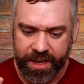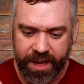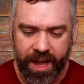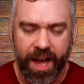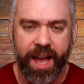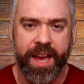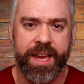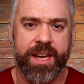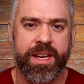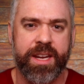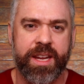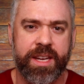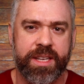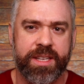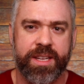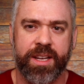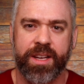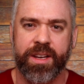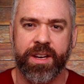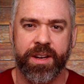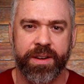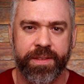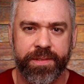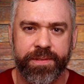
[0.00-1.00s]
I need to
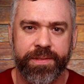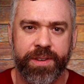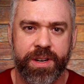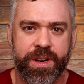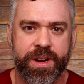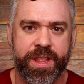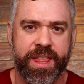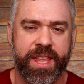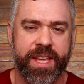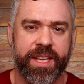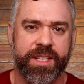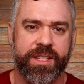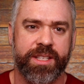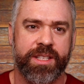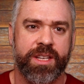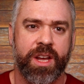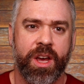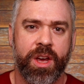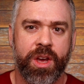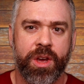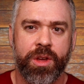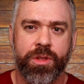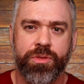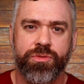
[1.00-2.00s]
convert this
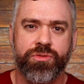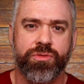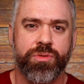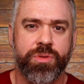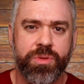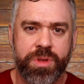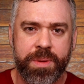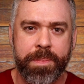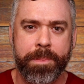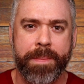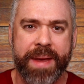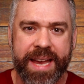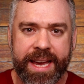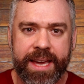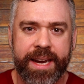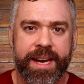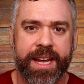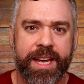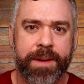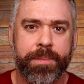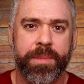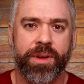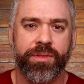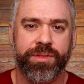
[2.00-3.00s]
through the
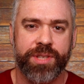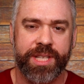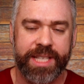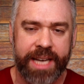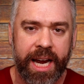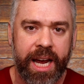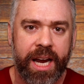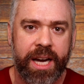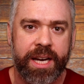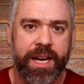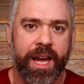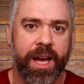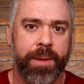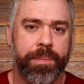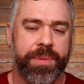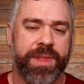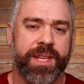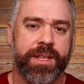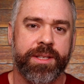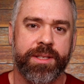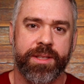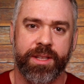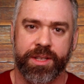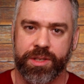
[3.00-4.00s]
medium of stand-up,
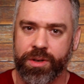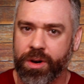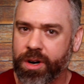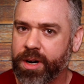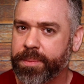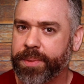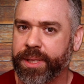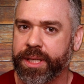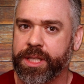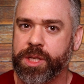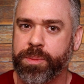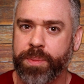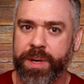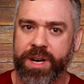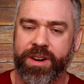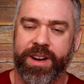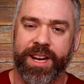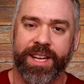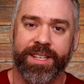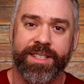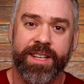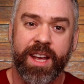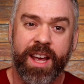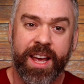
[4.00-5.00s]
this horrible
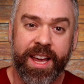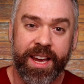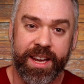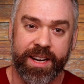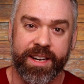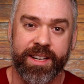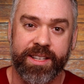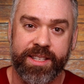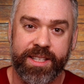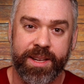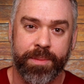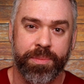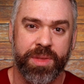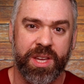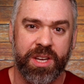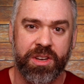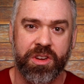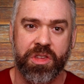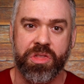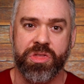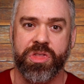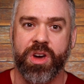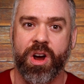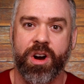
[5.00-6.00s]
experience, into something
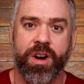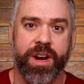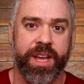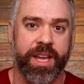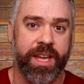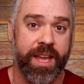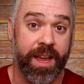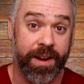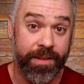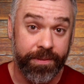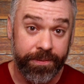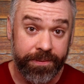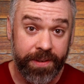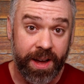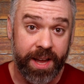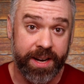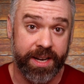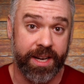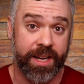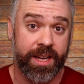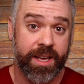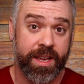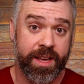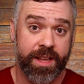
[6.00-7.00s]
cathartic and
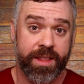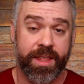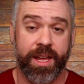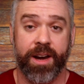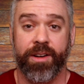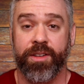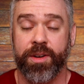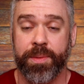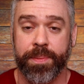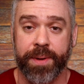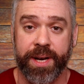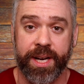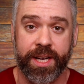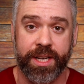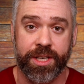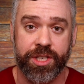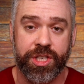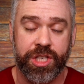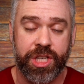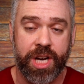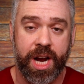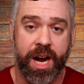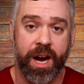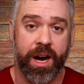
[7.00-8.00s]
funny that everybody can
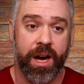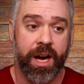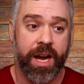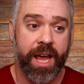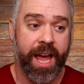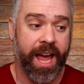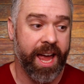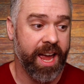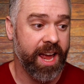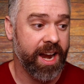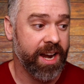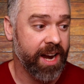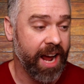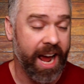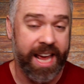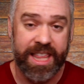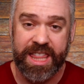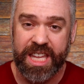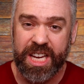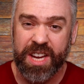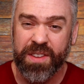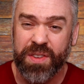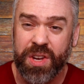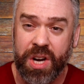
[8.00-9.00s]
share. And I
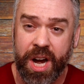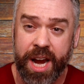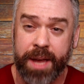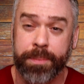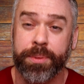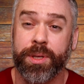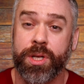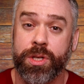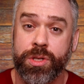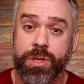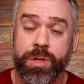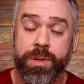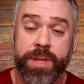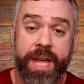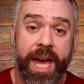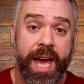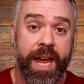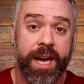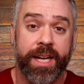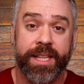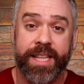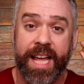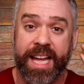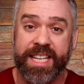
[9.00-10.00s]
think if you're able to do
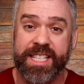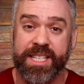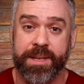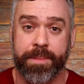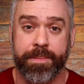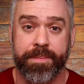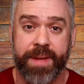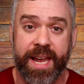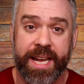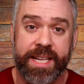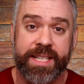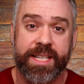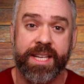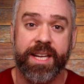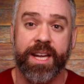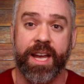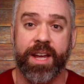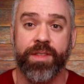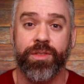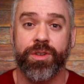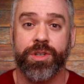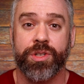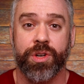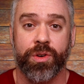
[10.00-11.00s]
that, that's amazing,
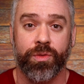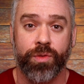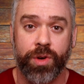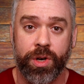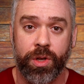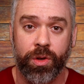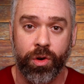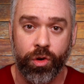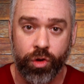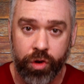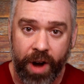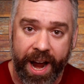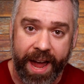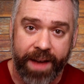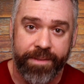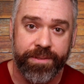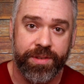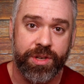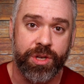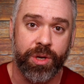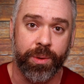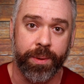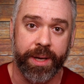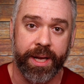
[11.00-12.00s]
and there's a real
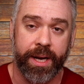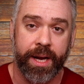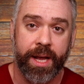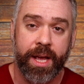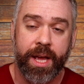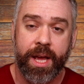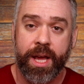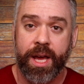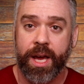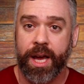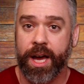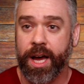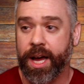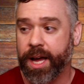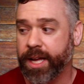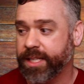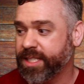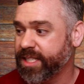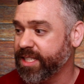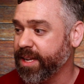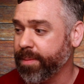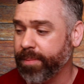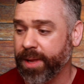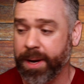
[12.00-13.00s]
craft to it.
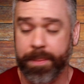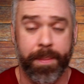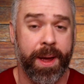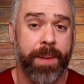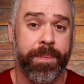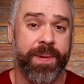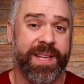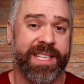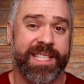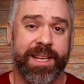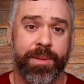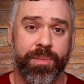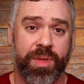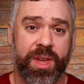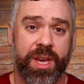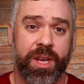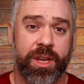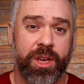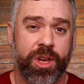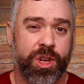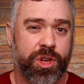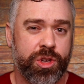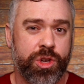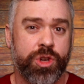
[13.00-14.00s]
It might be
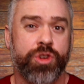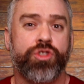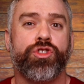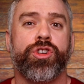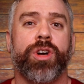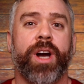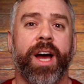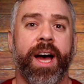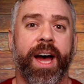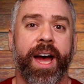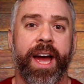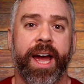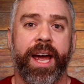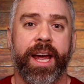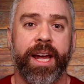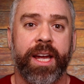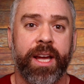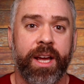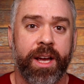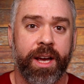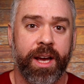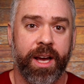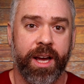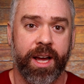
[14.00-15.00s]
something you try
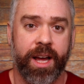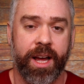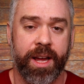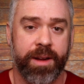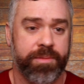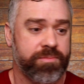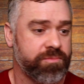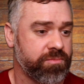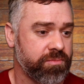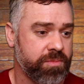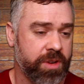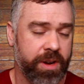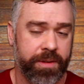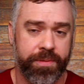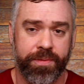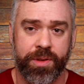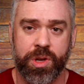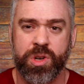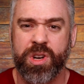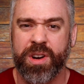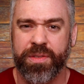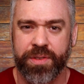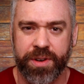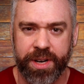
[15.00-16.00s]
a
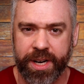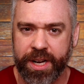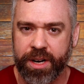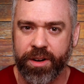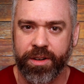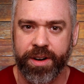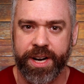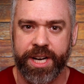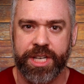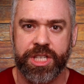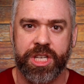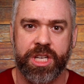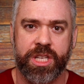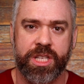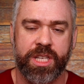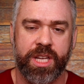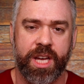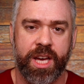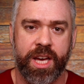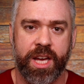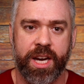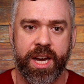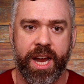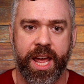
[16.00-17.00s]
few different iterations
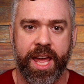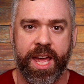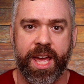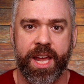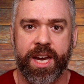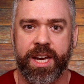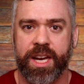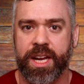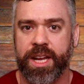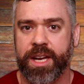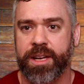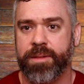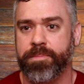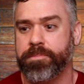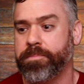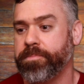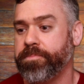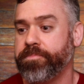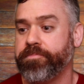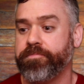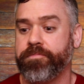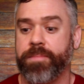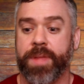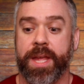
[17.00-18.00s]
on, and
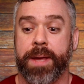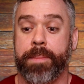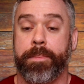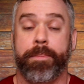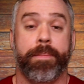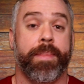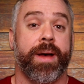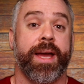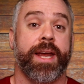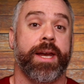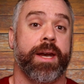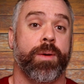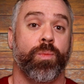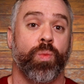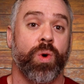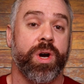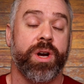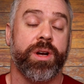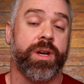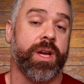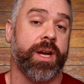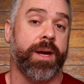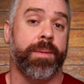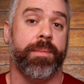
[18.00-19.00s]
it might
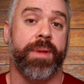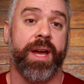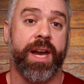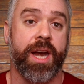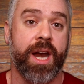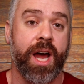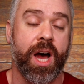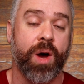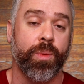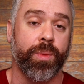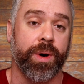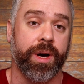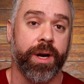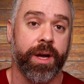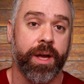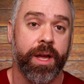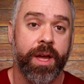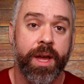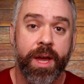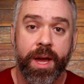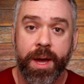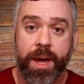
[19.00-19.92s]
work and it might not work.